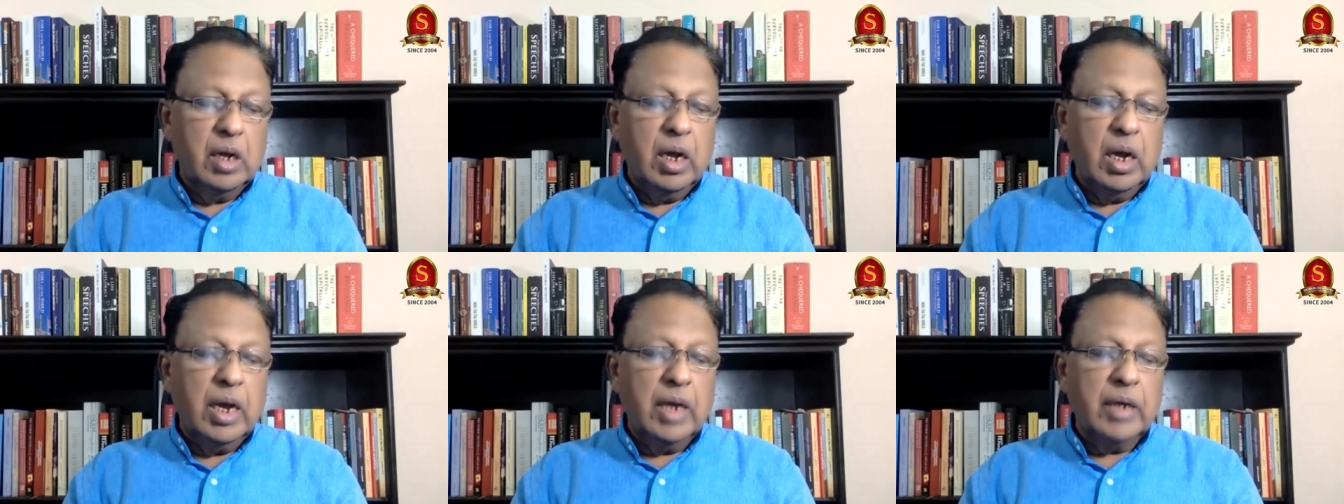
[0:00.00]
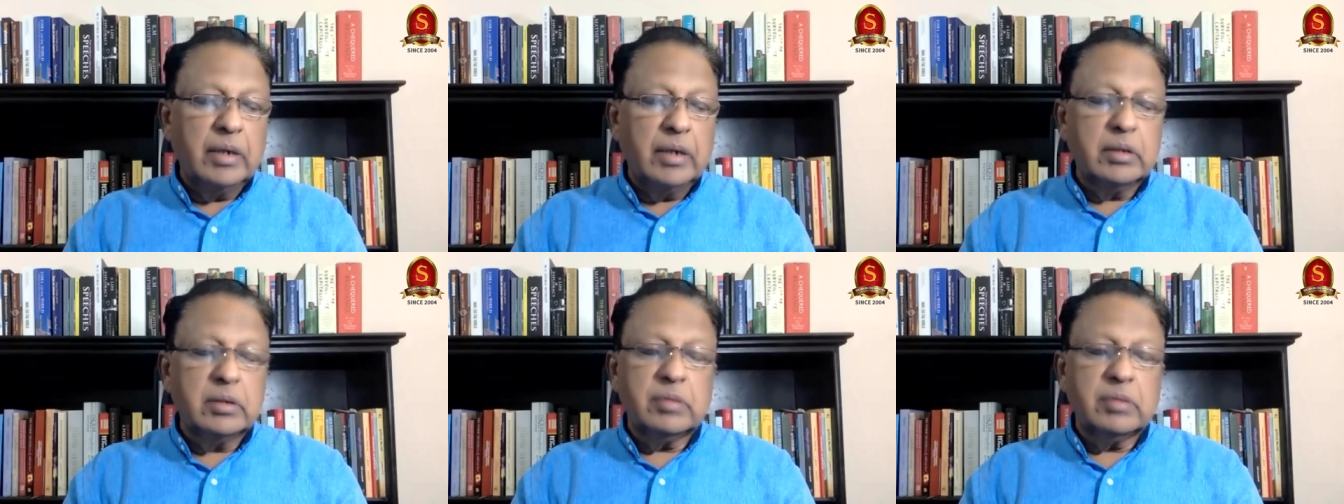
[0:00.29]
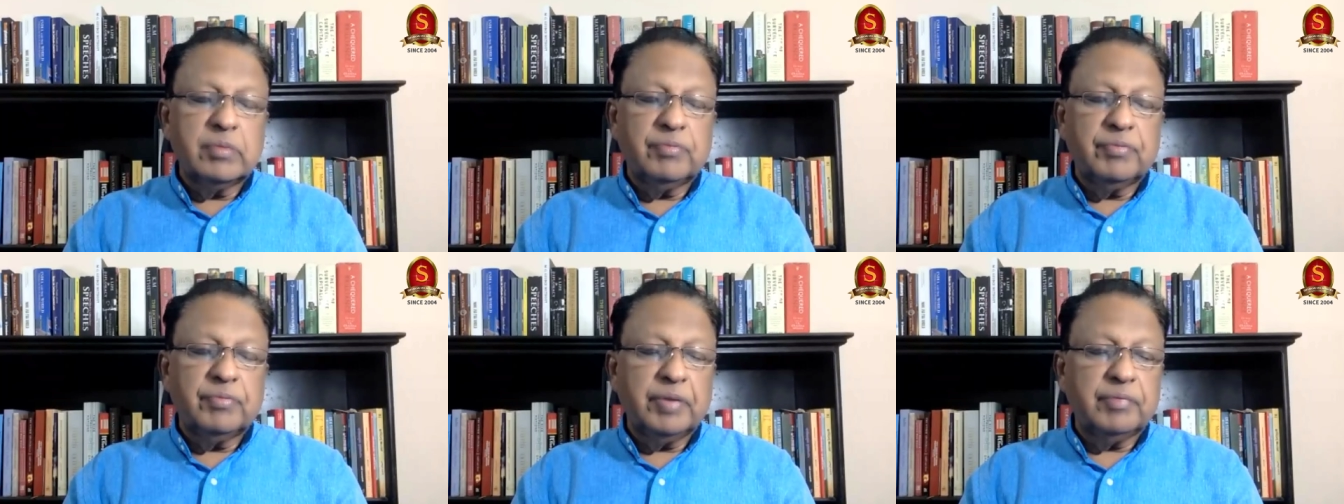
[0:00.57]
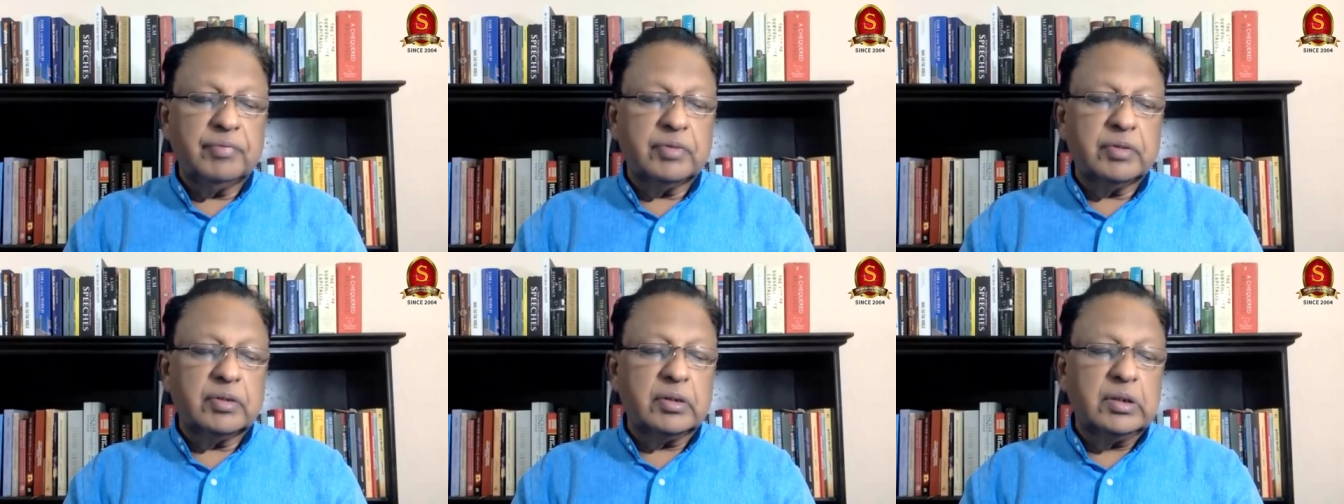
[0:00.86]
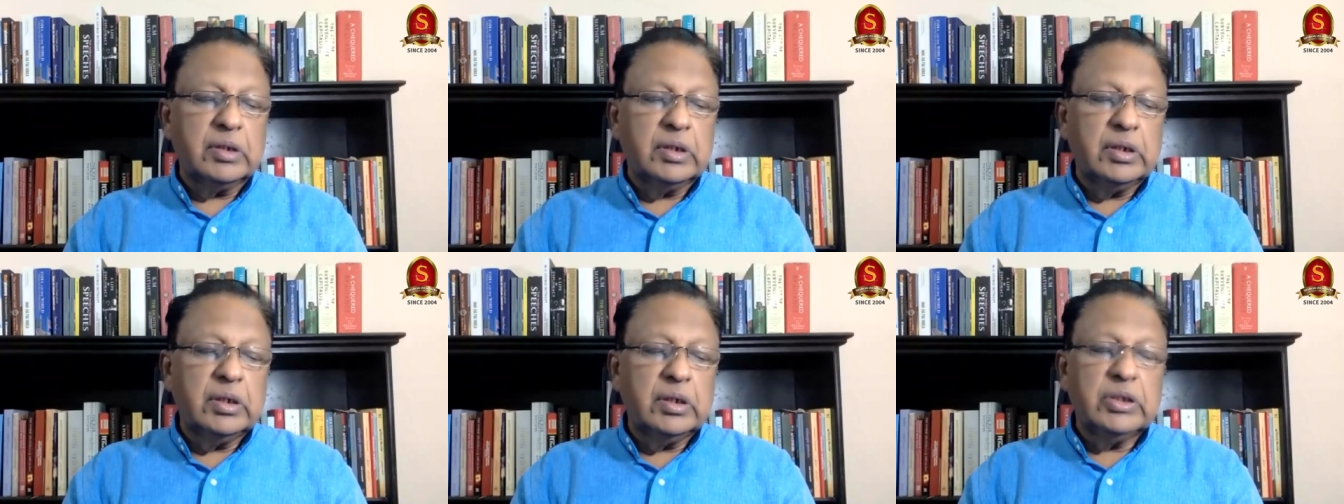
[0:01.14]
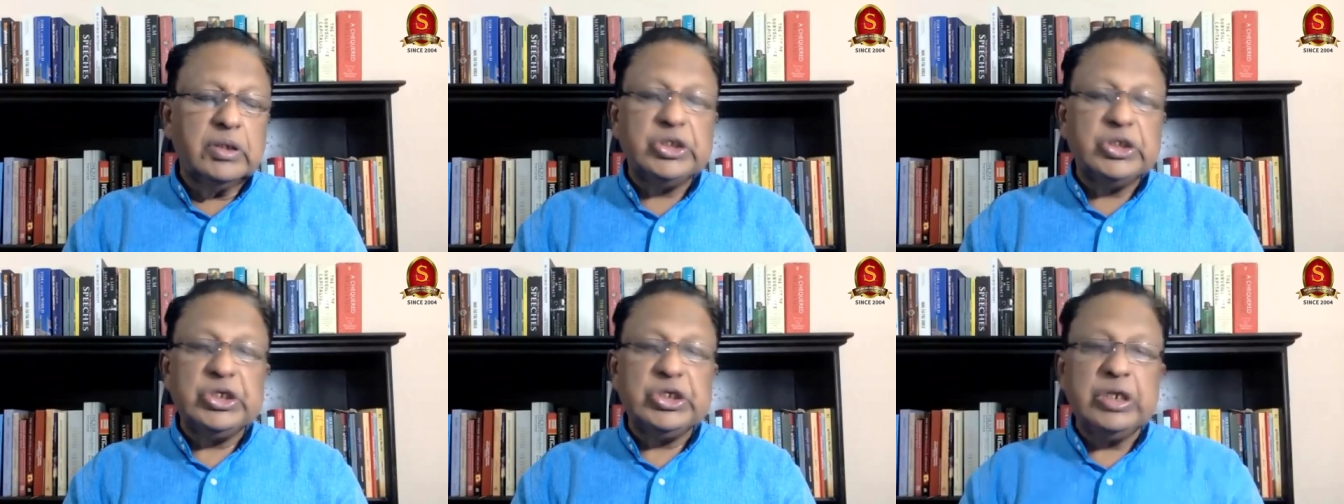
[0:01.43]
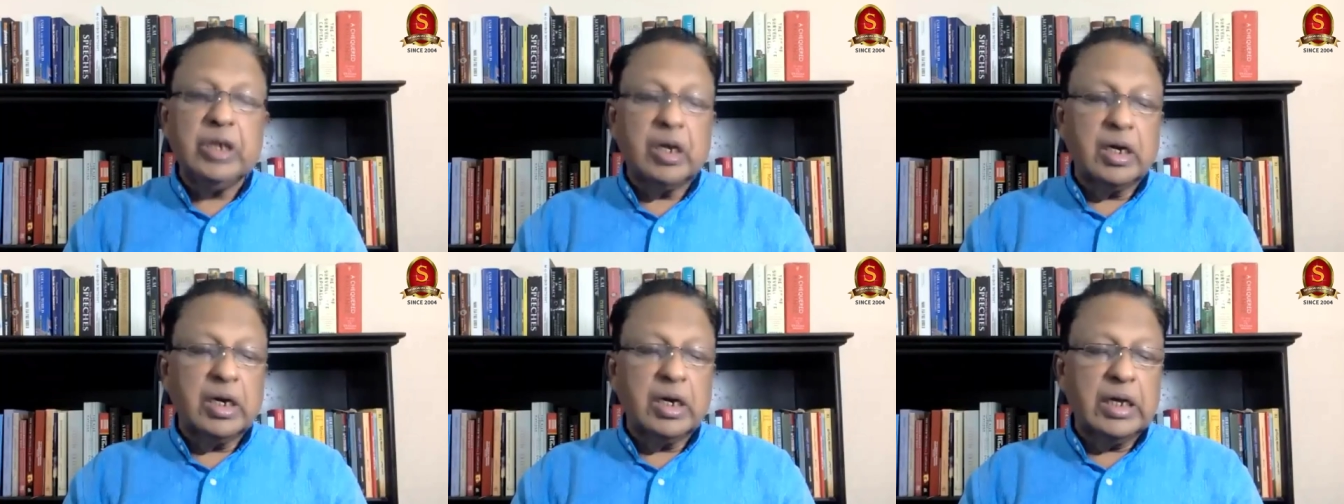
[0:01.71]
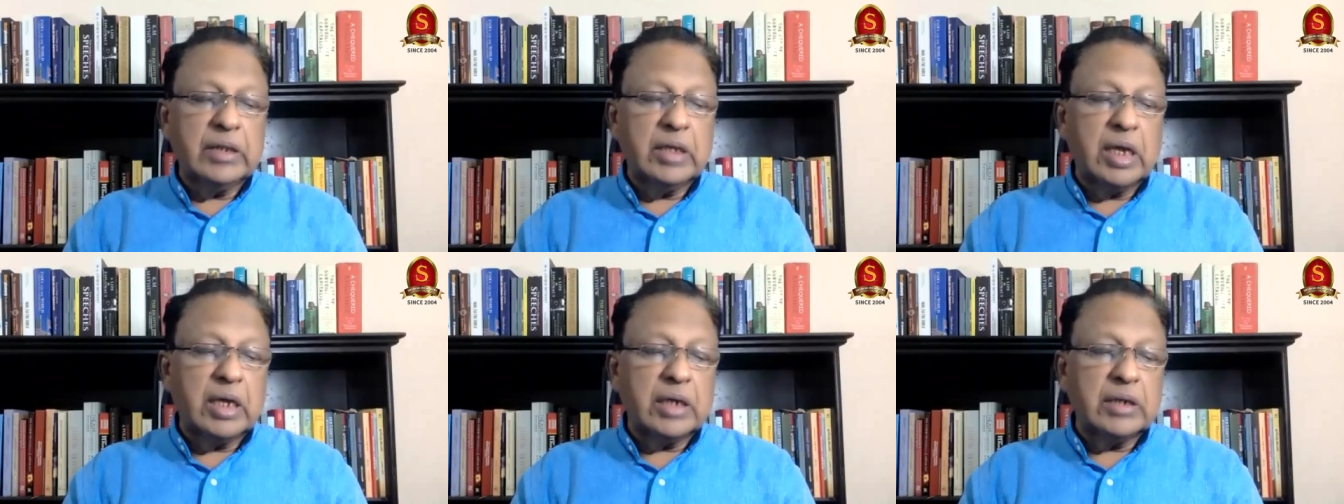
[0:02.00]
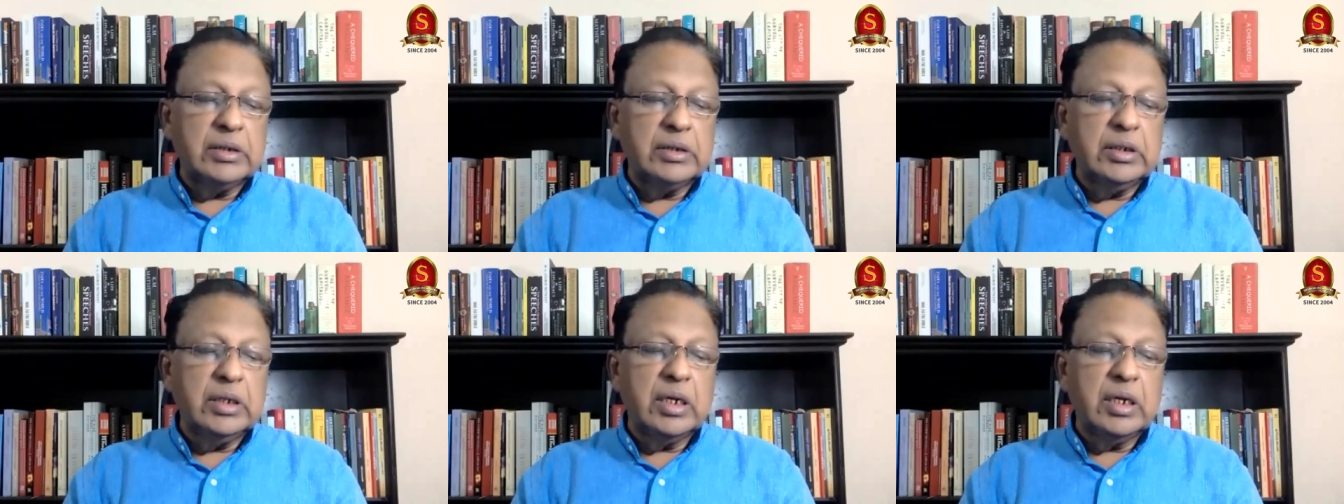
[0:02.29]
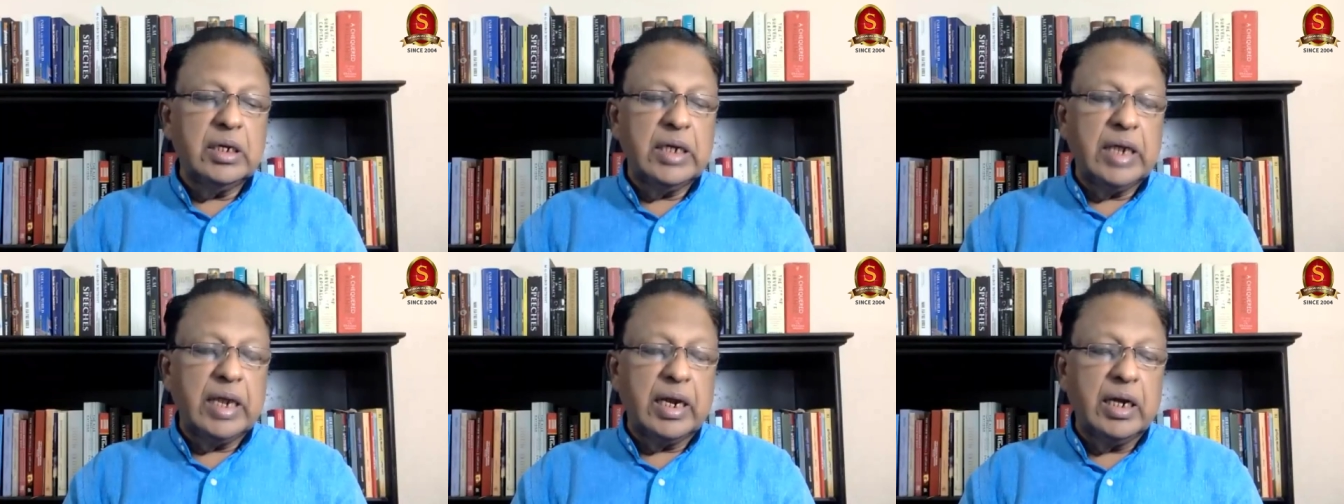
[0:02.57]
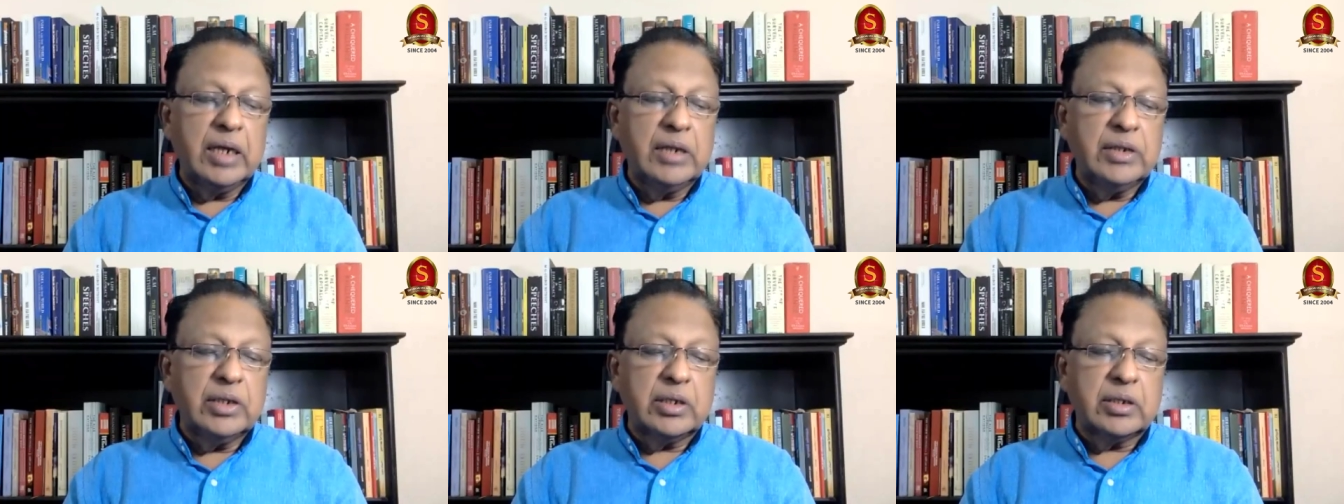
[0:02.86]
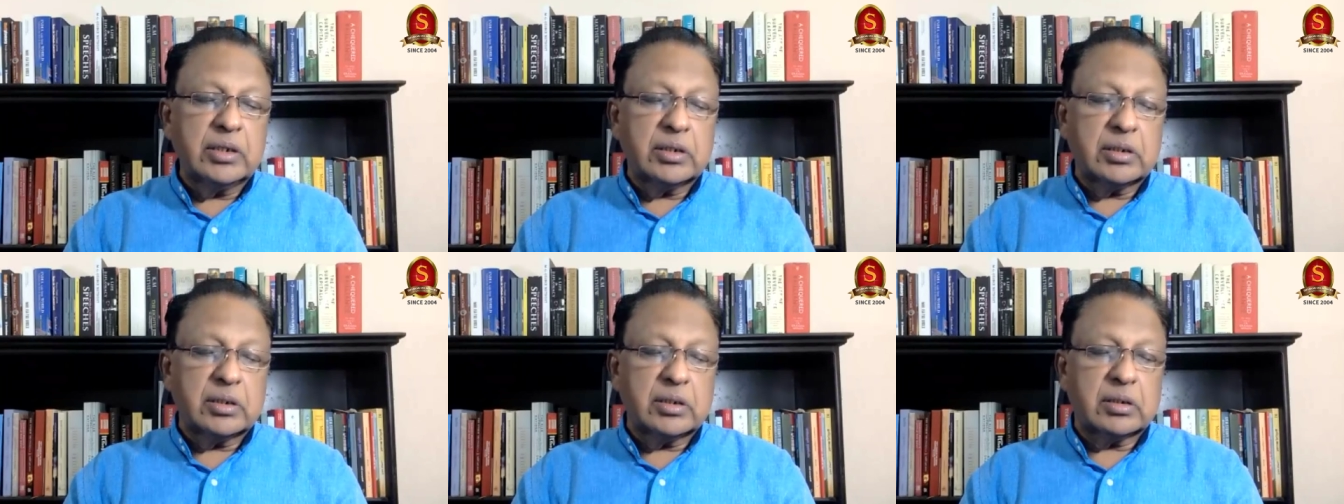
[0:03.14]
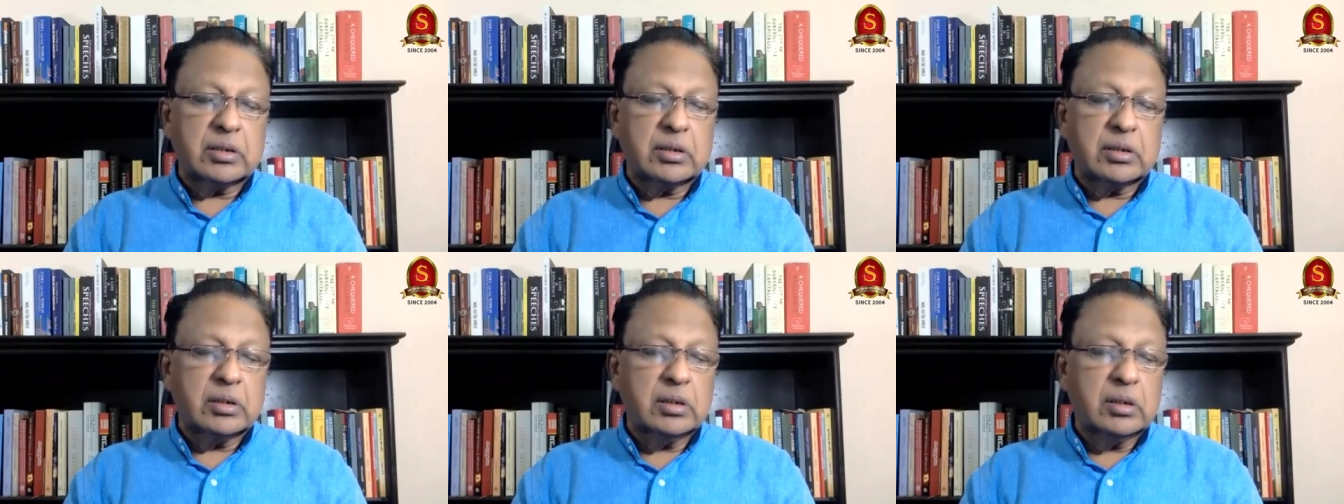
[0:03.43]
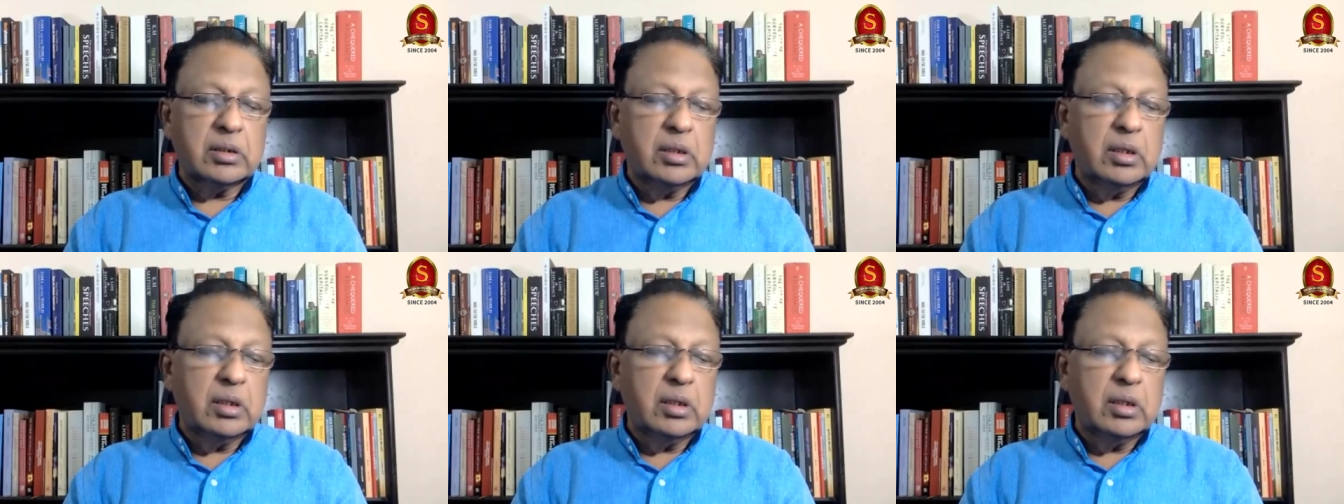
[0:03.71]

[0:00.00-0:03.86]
And fifth, sheer lethargy and negligence